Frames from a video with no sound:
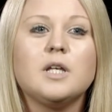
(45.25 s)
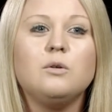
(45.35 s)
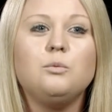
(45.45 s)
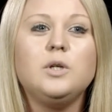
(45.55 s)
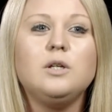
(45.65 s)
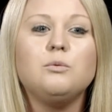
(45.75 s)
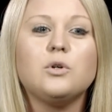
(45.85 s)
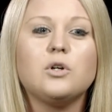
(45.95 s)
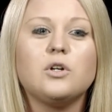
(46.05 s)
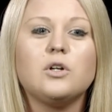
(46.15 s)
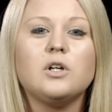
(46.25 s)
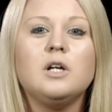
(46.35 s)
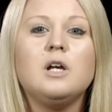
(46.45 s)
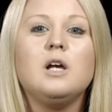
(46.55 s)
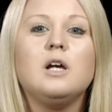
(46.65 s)
We were
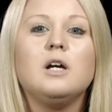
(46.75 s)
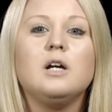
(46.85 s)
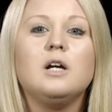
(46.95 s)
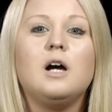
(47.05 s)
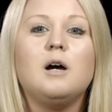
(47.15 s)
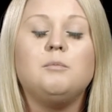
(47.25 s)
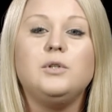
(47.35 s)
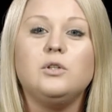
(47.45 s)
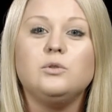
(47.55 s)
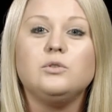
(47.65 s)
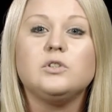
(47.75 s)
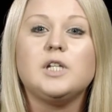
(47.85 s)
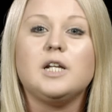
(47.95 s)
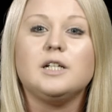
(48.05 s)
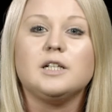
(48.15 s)

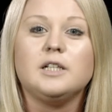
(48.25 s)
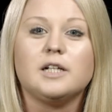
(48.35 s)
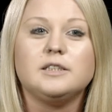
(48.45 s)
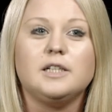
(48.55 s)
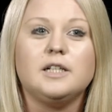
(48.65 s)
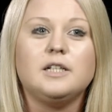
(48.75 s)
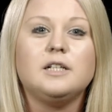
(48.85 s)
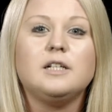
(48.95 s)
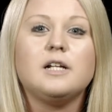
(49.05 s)
abused and neglected.